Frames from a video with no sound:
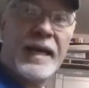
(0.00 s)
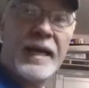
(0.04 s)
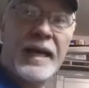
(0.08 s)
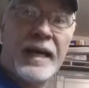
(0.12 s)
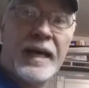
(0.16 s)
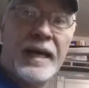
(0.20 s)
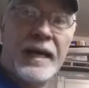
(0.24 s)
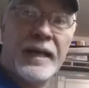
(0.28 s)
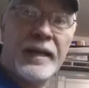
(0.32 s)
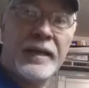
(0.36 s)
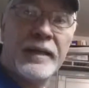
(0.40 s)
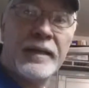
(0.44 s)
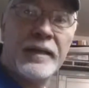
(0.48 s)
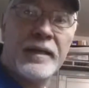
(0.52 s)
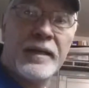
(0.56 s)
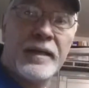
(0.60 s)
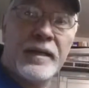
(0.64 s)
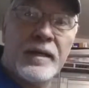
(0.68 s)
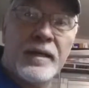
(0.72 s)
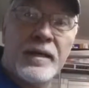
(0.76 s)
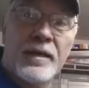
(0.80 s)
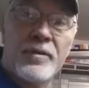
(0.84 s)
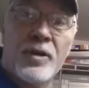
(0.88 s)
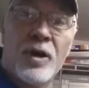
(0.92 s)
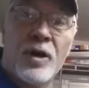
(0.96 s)
and
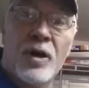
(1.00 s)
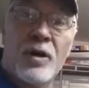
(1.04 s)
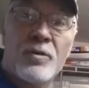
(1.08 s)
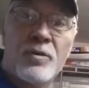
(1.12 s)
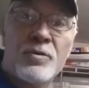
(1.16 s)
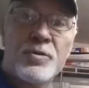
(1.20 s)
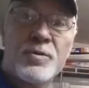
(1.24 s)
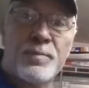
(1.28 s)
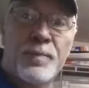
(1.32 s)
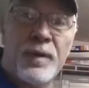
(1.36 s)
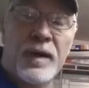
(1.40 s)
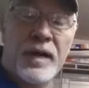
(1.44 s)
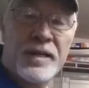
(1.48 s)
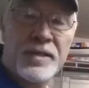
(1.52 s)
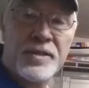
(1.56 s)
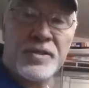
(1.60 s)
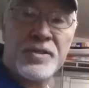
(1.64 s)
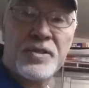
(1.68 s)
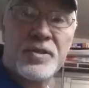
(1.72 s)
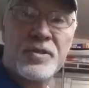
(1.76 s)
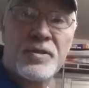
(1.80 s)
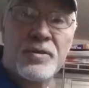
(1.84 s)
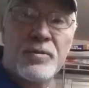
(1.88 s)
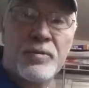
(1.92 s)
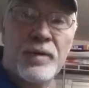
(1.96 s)
the hose
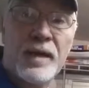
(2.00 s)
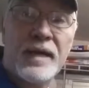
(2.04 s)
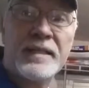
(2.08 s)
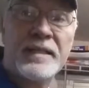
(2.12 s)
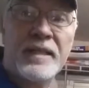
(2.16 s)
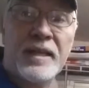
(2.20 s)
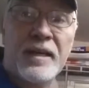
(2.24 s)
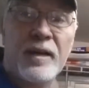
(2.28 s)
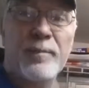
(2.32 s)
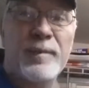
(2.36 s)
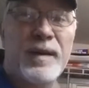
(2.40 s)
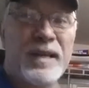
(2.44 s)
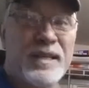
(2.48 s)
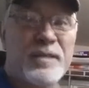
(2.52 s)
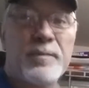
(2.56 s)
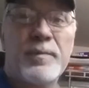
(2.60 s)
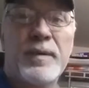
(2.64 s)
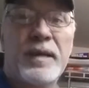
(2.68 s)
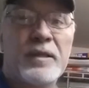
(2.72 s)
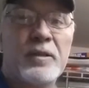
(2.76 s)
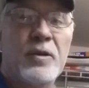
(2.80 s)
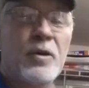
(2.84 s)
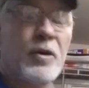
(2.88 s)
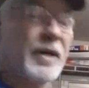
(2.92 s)
busts right there. Makes a big